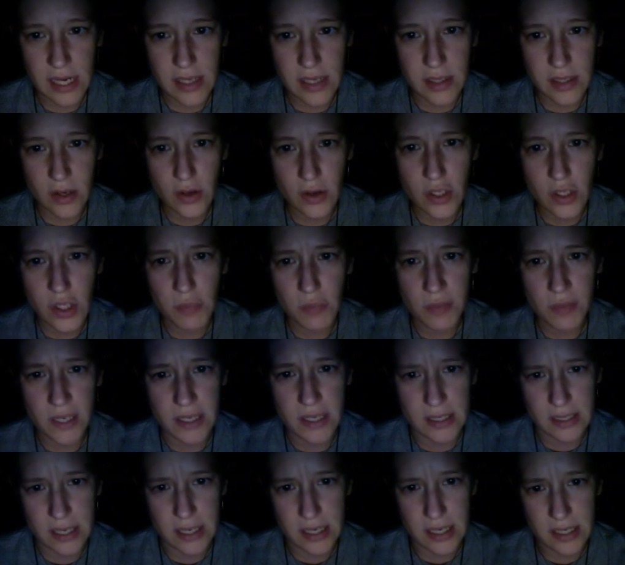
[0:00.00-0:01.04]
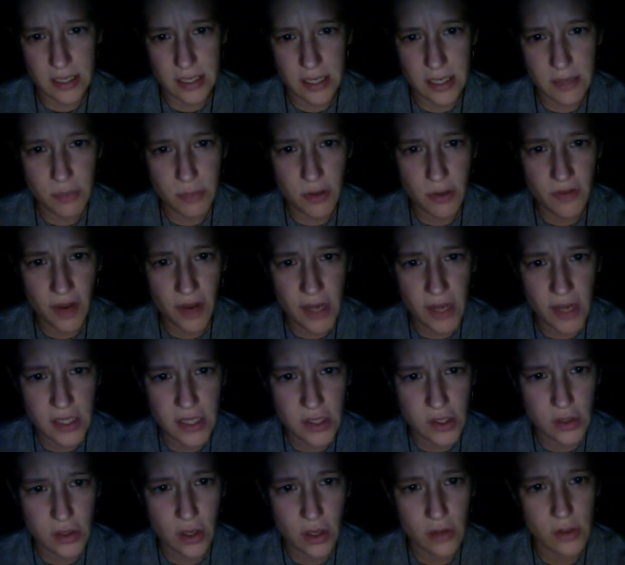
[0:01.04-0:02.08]
as long as you please, Leslie, provided
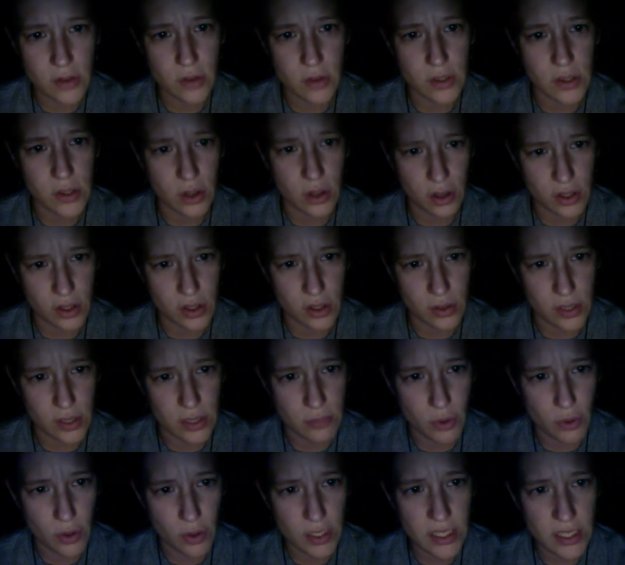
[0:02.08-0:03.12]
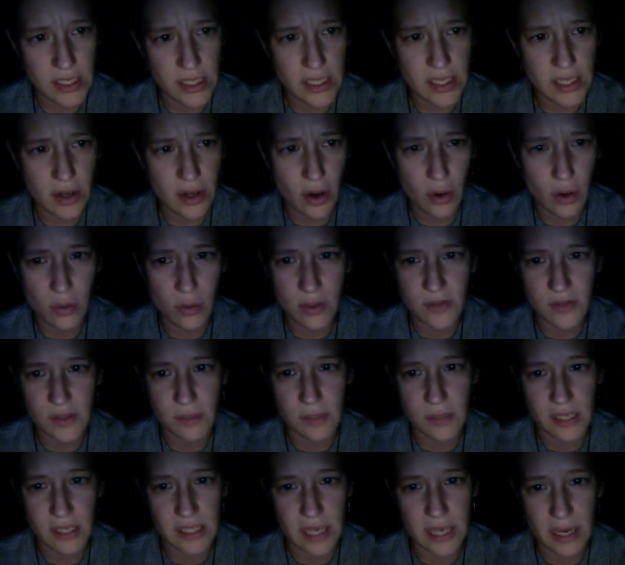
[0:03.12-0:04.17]
you go to a doctor in the morning and get a hold of
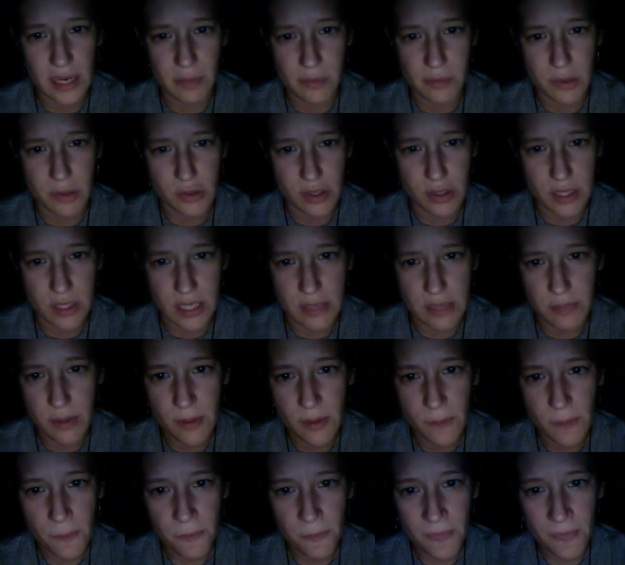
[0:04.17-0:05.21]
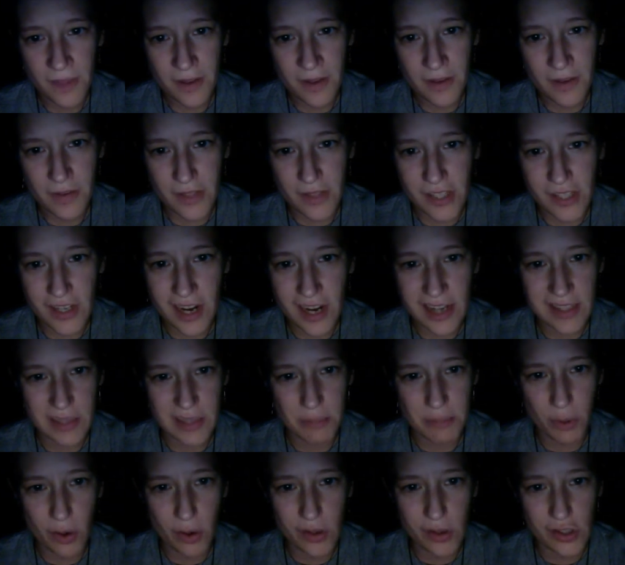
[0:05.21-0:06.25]
something to help you sleep. For tonight the
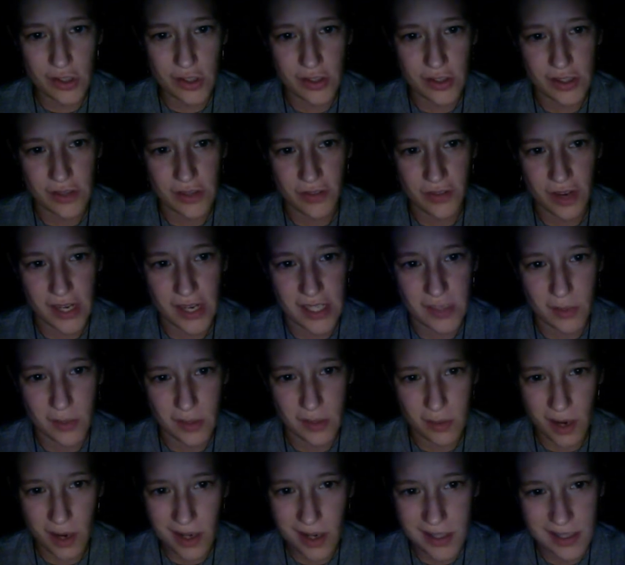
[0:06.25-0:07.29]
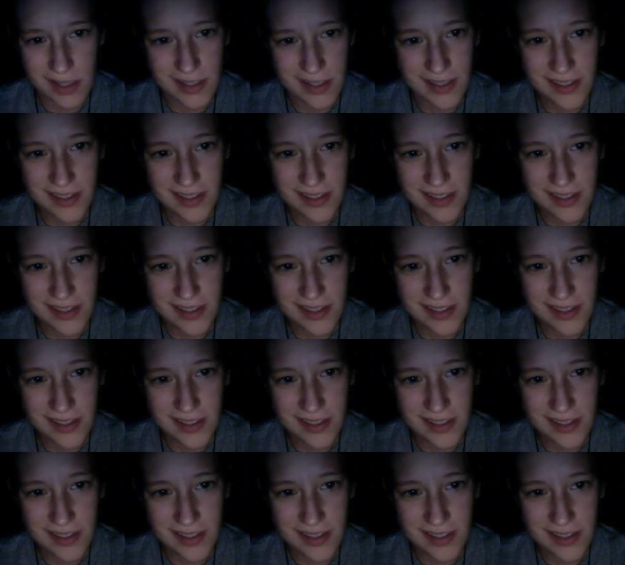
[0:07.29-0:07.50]
port should suffice, what?